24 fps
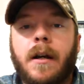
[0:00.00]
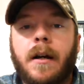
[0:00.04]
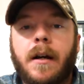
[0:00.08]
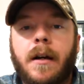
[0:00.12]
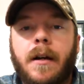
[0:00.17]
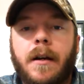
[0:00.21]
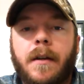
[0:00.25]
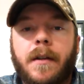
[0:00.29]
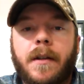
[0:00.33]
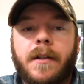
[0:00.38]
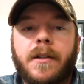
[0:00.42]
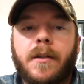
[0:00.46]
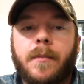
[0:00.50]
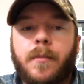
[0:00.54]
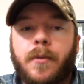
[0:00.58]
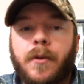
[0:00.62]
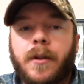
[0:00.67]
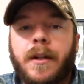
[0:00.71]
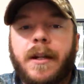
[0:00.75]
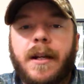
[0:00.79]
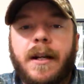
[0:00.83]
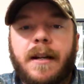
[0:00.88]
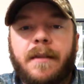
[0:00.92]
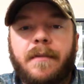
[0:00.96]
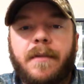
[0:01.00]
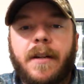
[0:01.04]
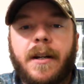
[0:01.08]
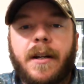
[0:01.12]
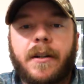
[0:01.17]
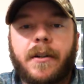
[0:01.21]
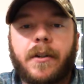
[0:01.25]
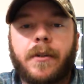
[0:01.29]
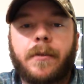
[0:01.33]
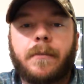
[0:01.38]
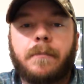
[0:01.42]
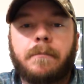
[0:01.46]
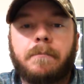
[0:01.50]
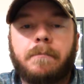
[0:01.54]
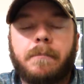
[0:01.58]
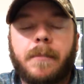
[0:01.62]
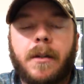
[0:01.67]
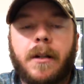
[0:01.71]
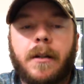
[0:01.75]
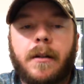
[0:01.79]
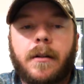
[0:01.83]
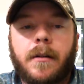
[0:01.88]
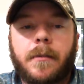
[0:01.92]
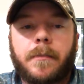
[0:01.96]
That's a pretty high value.
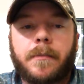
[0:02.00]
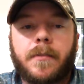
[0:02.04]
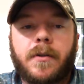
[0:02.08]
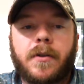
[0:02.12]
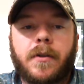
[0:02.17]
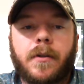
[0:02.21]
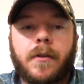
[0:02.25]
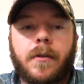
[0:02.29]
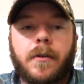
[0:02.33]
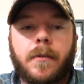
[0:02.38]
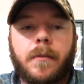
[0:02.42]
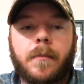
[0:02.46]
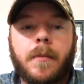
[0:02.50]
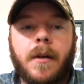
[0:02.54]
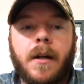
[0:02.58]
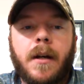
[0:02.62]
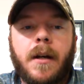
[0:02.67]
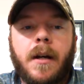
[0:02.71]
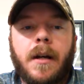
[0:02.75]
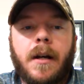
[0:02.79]
So